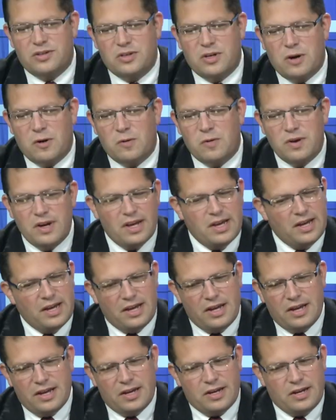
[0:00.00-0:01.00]
so,
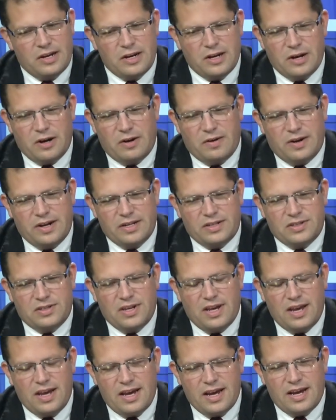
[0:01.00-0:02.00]
you know,
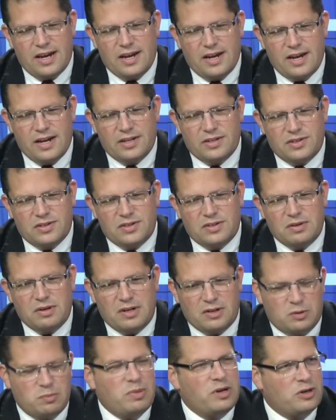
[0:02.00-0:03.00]

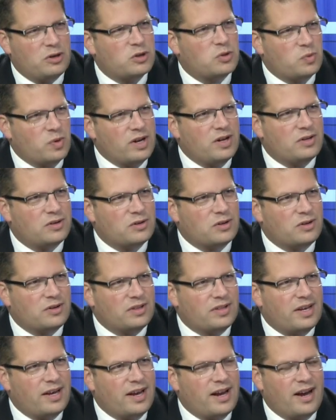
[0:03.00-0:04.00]
it's bittersweet,
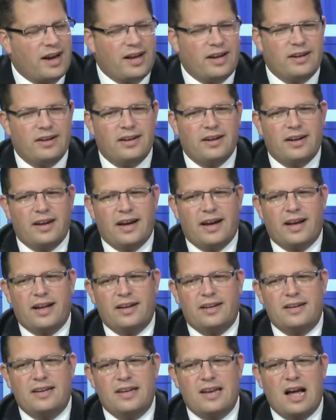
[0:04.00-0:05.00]
certainly,
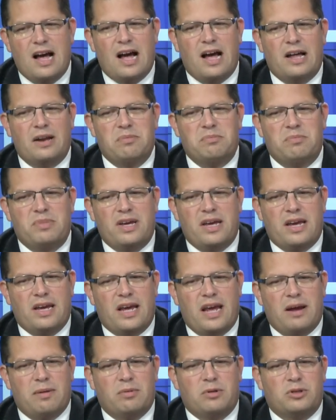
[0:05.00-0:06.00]
and not being
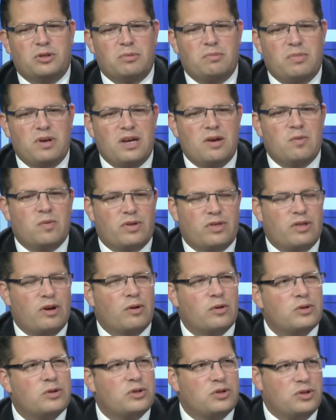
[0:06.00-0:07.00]
able to be with
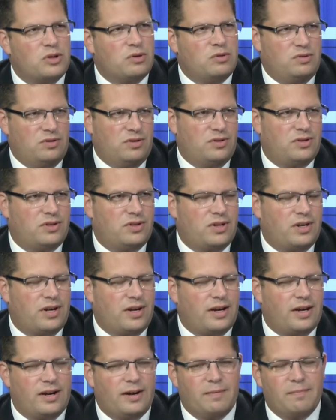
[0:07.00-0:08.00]
those students
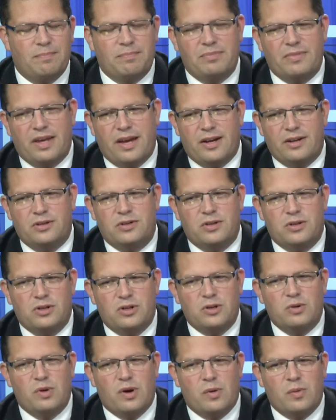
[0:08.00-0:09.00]
and to
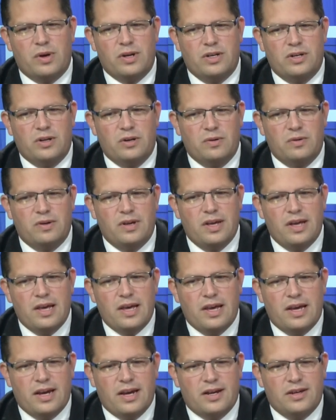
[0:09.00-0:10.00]
do what we do
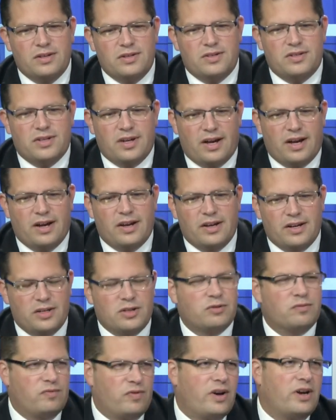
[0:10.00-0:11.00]
is
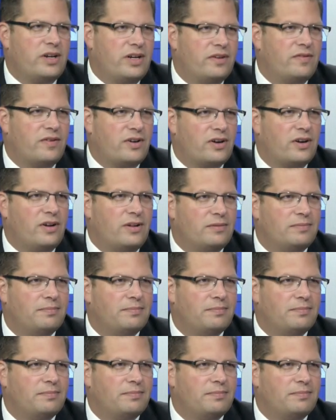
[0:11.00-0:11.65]
very difficult.